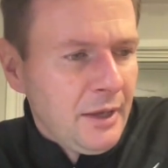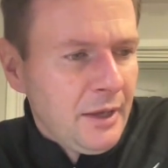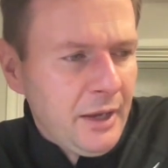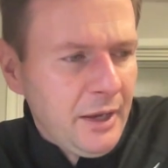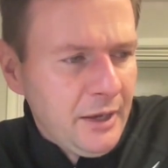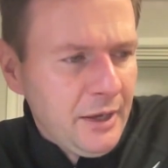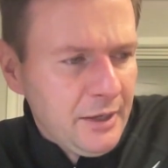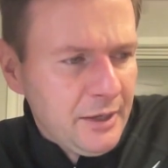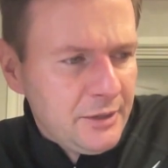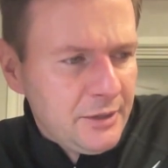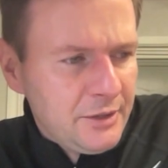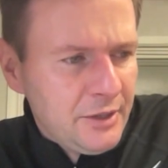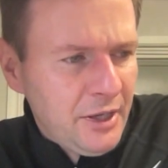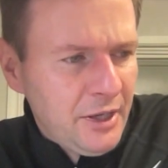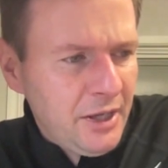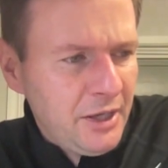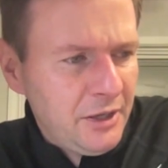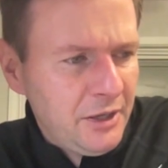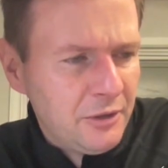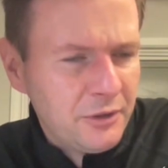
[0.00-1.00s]
And
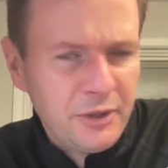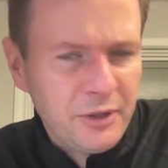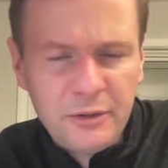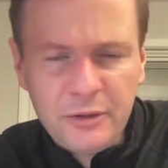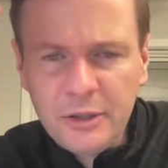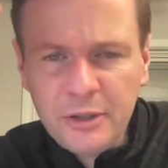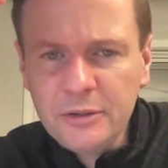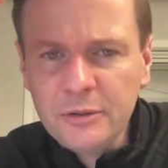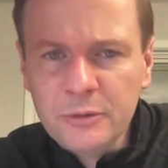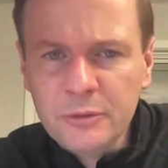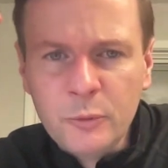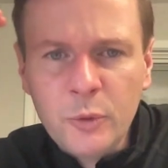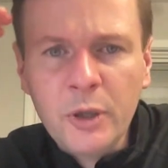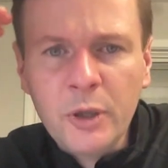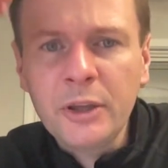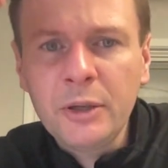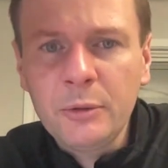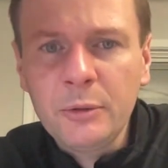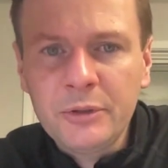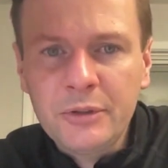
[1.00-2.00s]
that
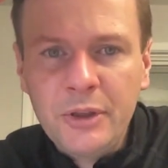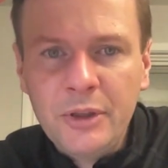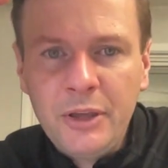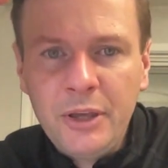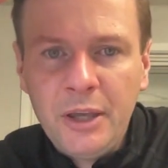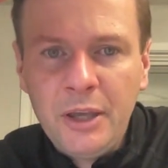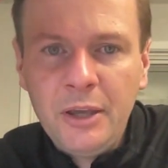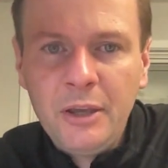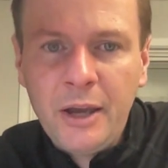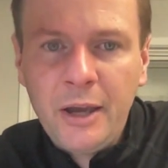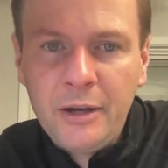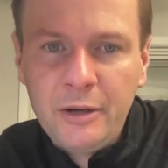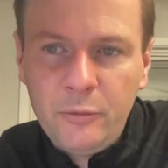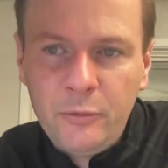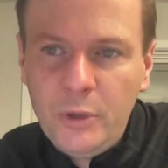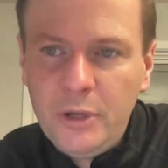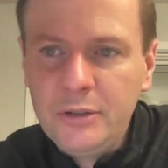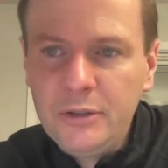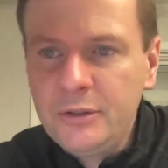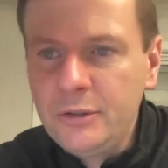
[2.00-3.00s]
quickly was the thinking kind of
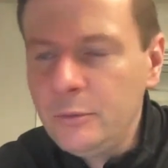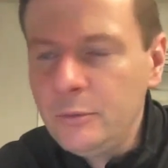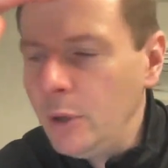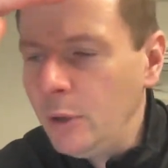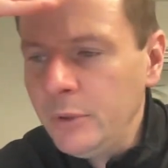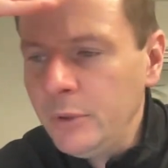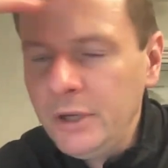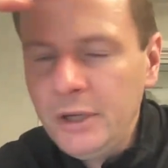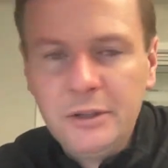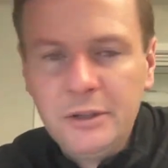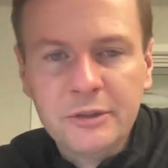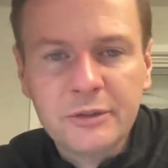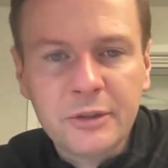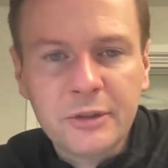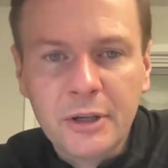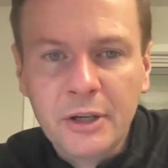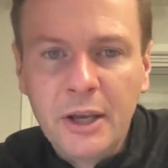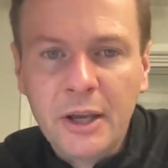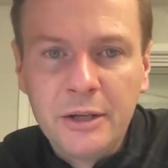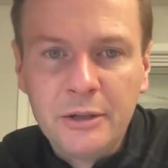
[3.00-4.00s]
went to, well, we need to
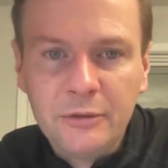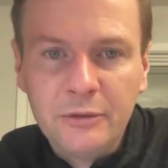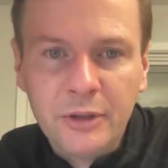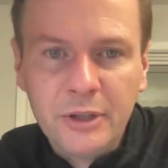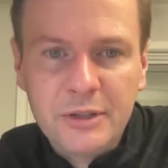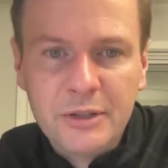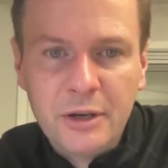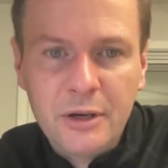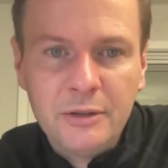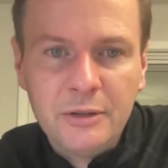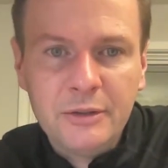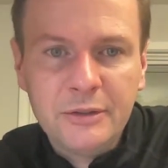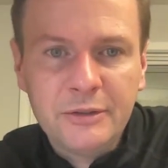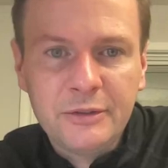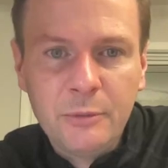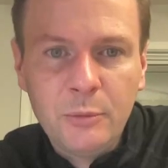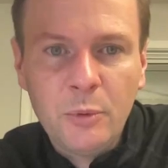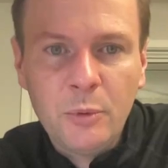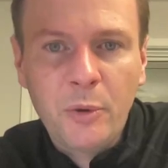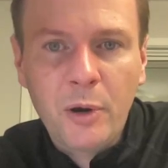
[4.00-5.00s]
start kind of like tearing this
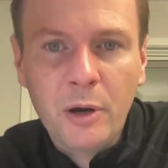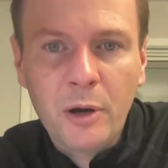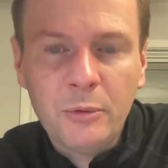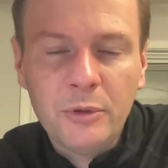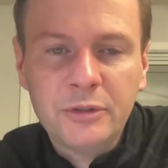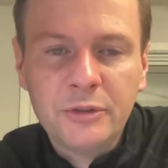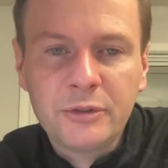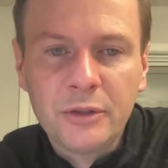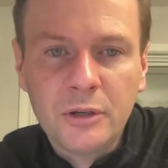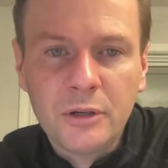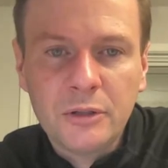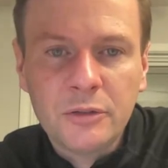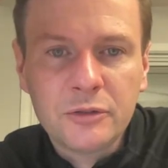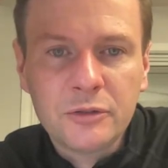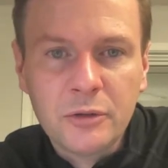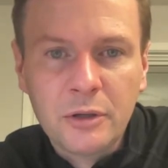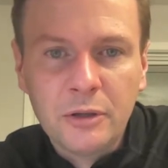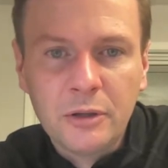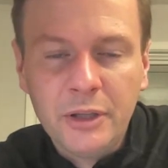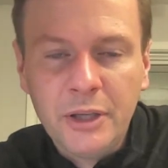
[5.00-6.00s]
team apart when they started
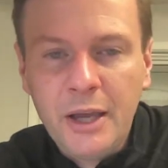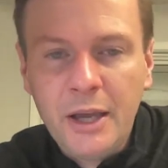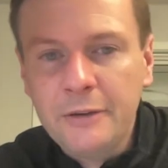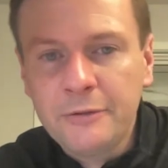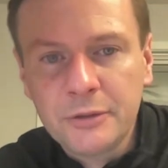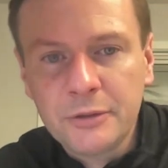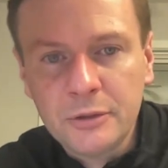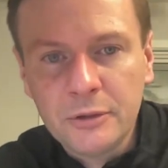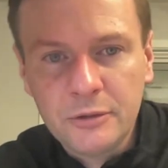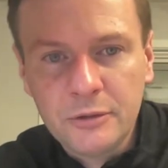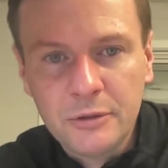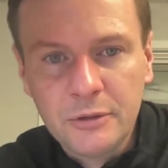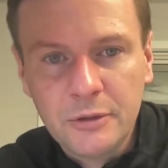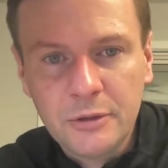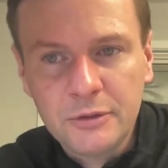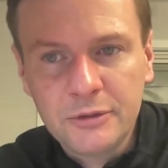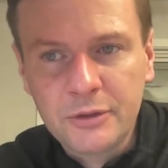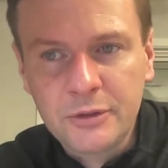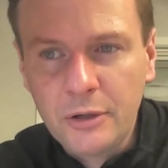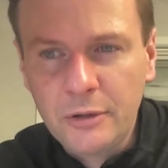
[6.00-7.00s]
struggling after
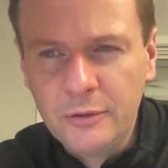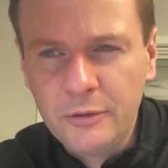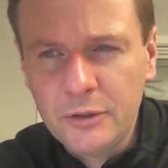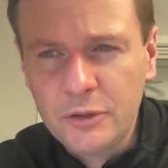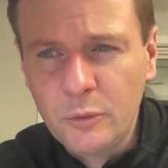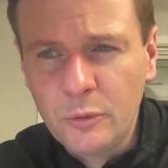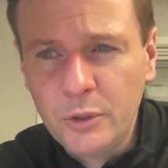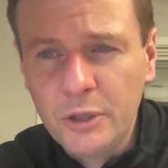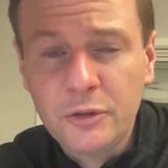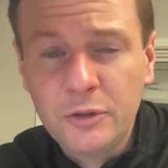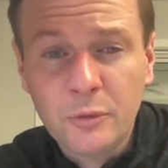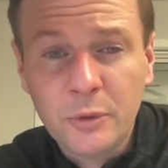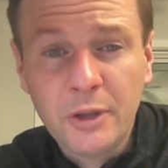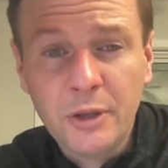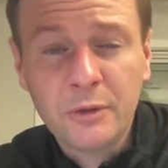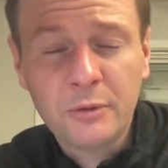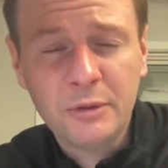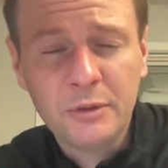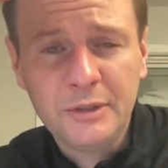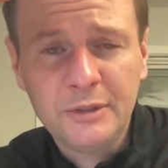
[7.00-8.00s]
the start of the
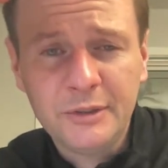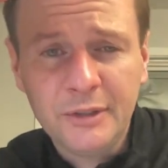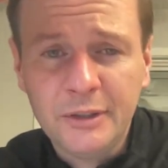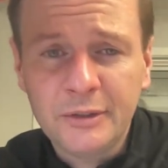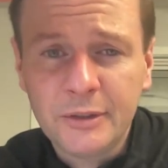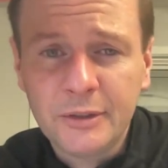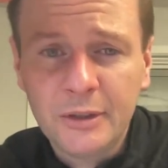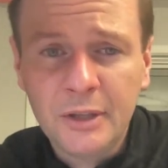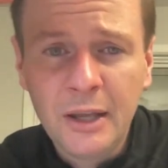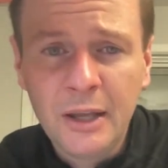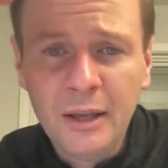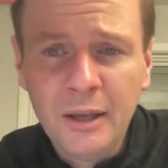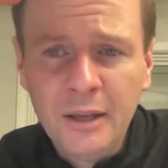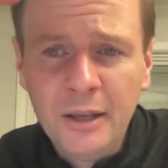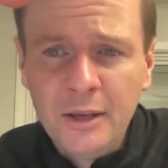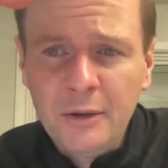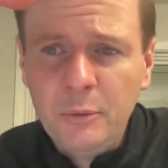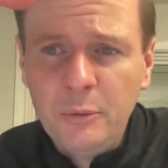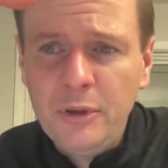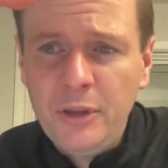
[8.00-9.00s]
2023 season,
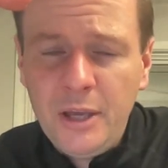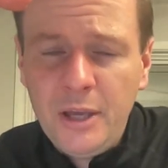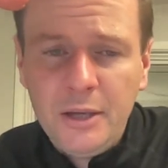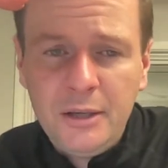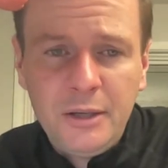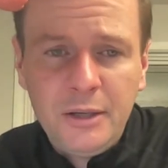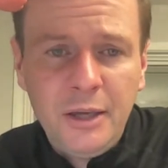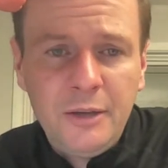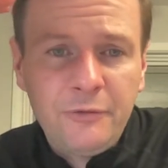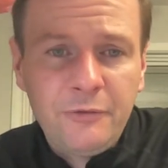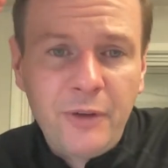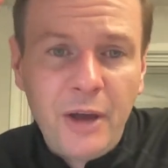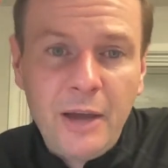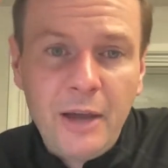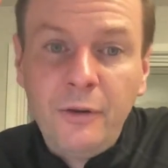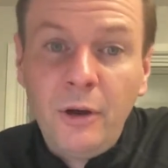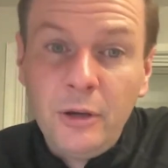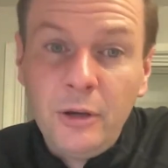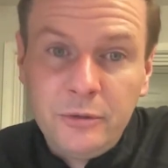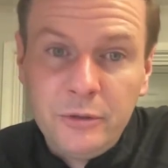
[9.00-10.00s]
when they hit
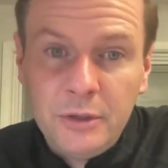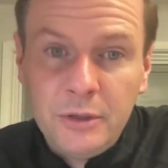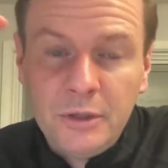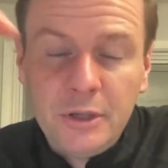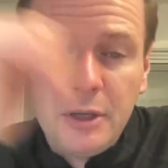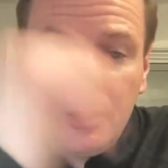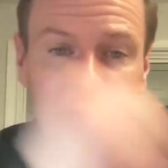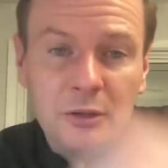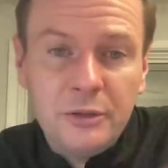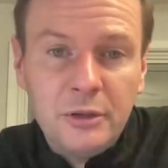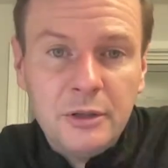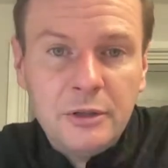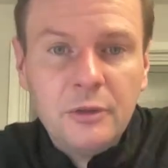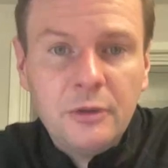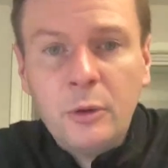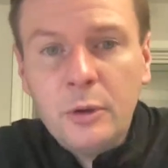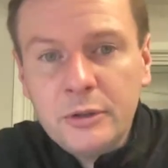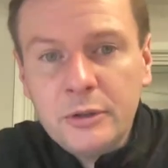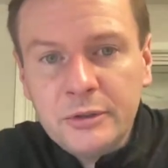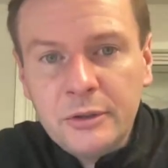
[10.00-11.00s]
500 during the
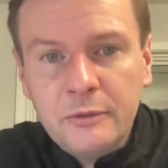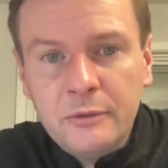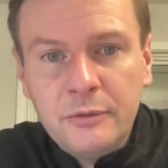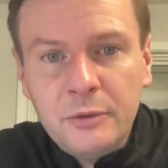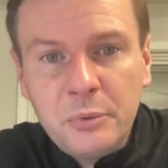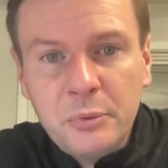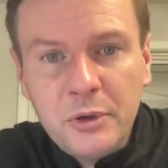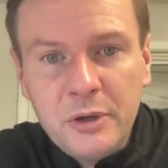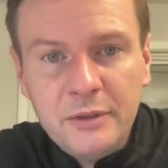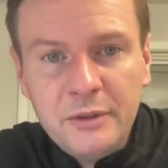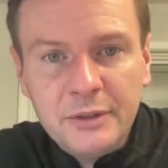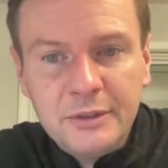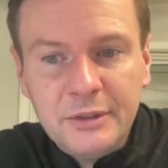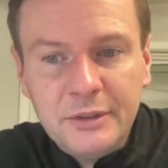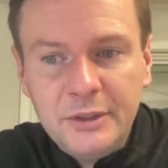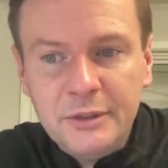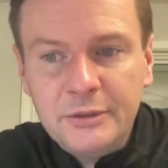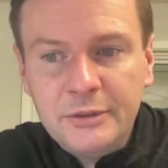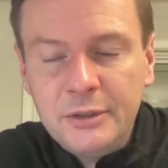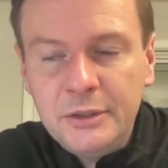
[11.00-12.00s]
course of the previous
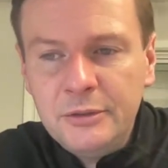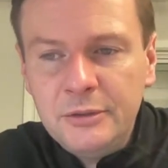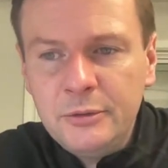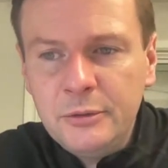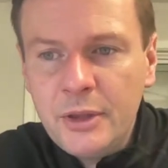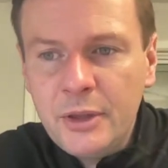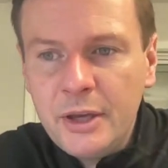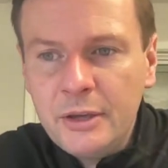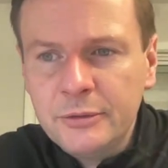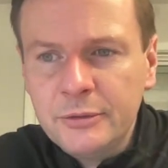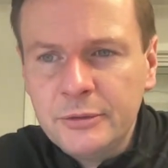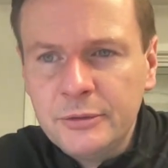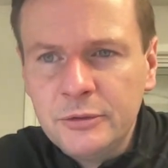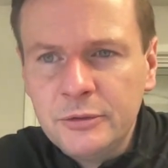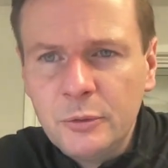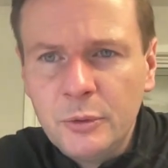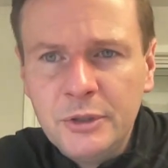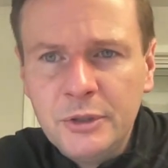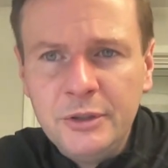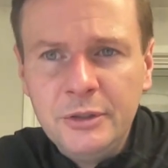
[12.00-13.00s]
season in
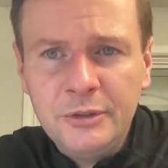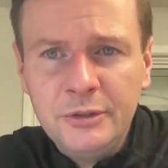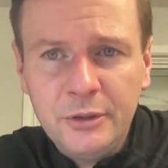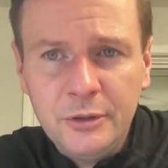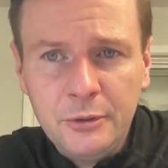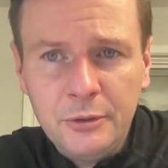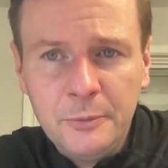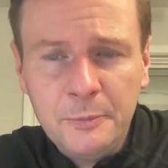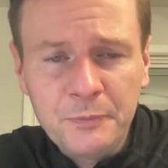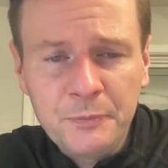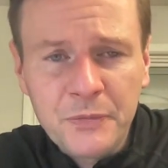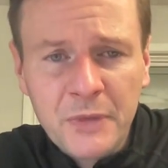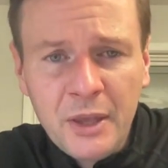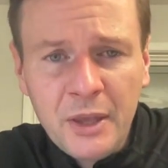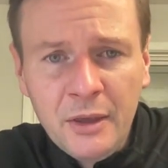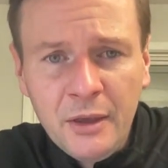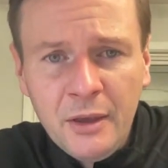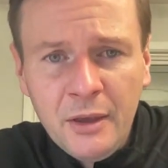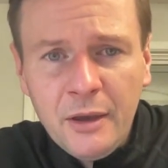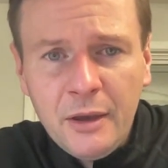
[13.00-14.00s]
2022.
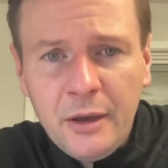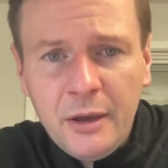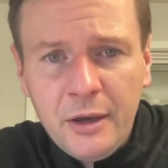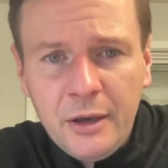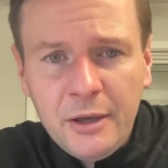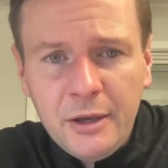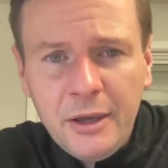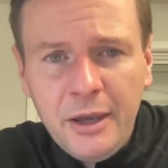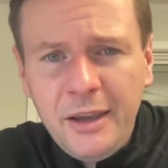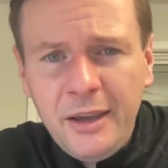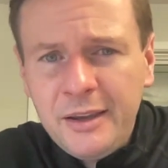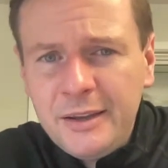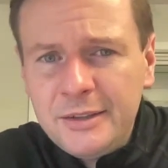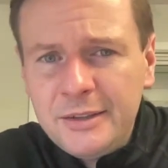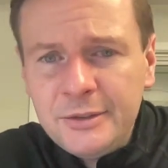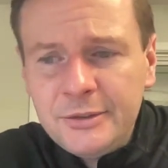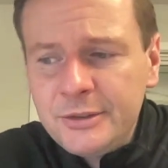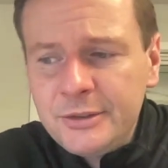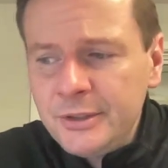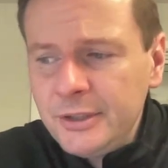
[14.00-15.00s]

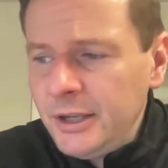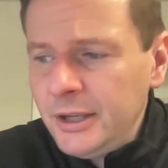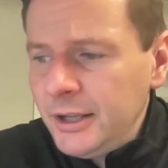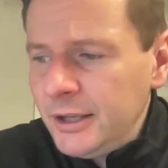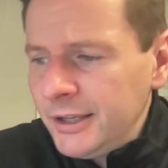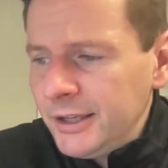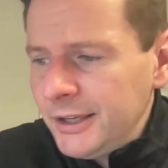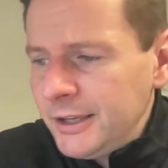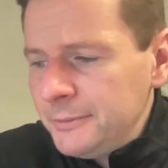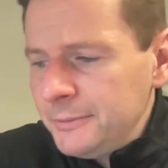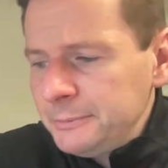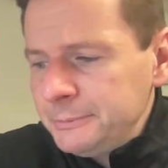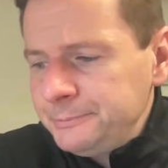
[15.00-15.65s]
The